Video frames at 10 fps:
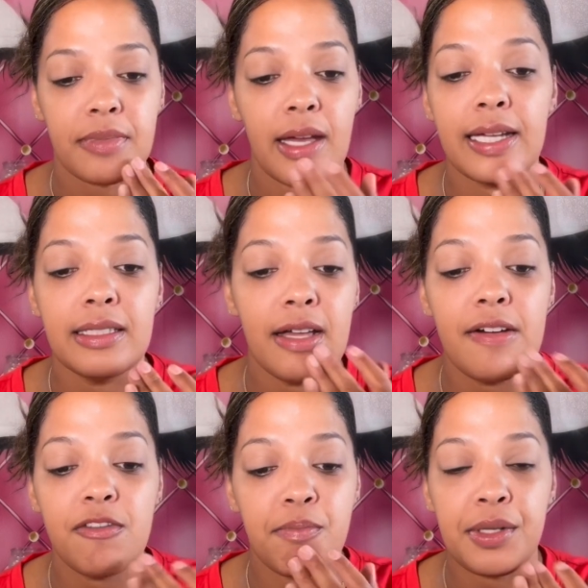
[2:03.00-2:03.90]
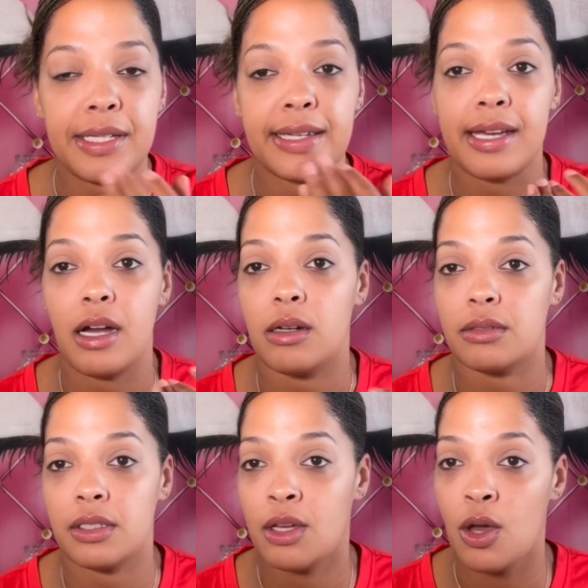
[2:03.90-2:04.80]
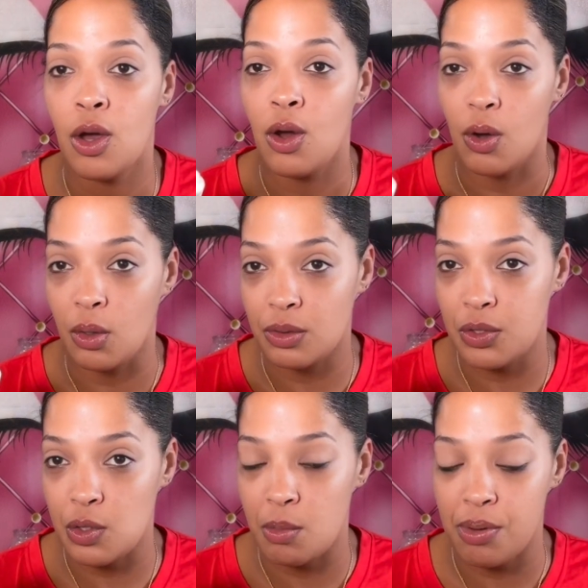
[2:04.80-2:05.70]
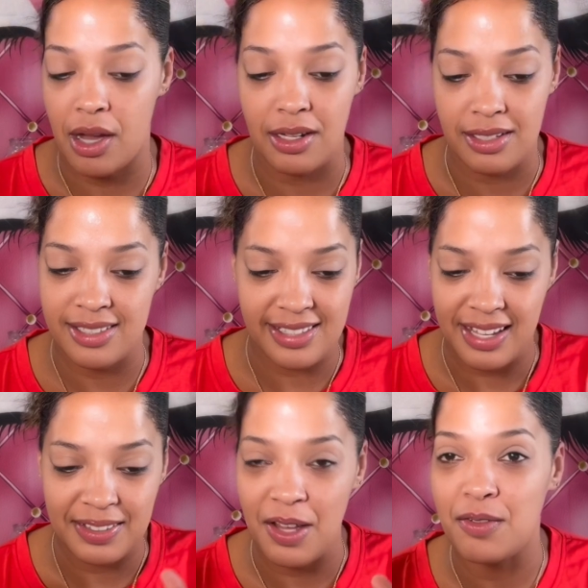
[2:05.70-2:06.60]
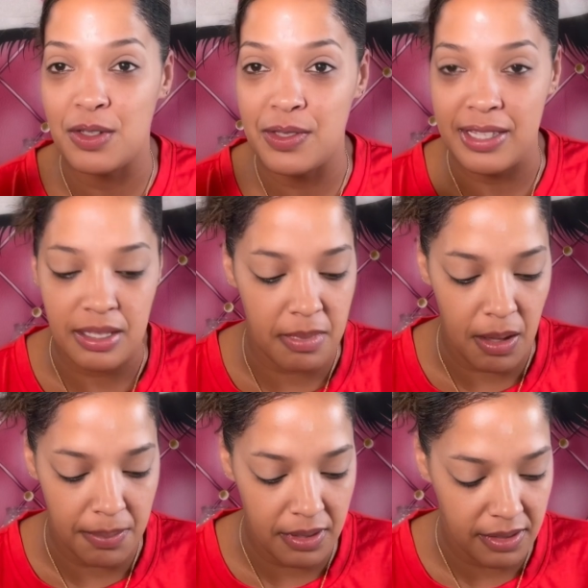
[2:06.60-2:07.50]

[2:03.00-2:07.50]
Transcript: I love bringing out old school products. I love using them up.